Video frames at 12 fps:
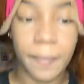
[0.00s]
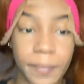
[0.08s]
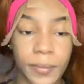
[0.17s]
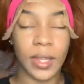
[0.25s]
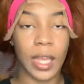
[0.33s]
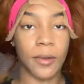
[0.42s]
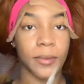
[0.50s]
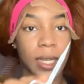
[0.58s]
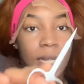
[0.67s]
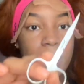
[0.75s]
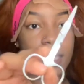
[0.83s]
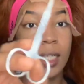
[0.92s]
Now we
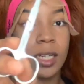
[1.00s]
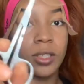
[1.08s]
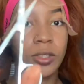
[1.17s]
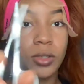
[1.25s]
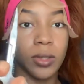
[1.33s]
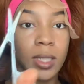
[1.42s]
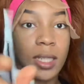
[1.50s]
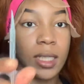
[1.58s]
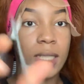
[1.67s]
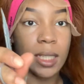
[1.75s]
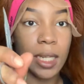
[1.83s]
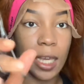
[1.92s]
gotta take our little
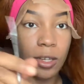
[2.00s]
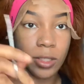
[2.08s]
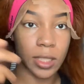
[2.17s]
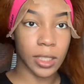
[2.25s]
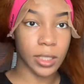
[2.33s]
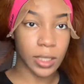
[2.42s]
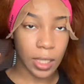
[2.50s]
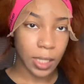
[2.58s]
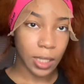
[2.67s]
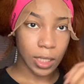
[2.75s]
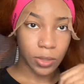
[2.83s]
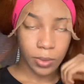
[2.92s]
nail scissors. I think
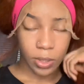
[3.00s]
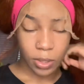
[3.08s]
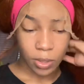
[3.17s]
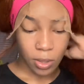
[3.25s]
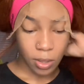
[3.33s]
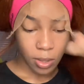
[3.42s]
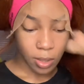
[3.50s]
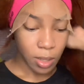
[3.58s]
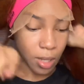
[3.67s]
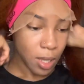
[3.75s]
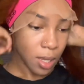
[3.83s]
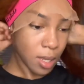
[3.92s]
that's what they're called.
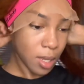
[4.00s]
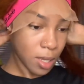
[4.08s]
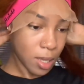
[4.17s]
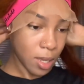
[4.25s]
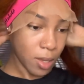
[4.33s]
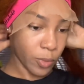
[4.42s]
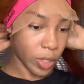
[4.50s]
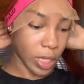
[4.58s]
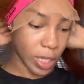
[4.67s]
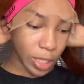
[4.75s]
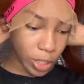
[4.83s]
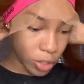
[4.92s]
I'm gonna
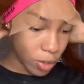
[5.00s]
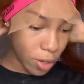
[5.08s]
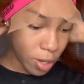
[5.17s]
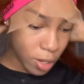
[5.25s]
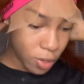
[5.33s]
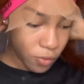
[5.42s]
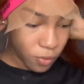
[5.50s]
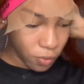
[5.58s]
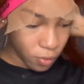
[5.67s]
take this off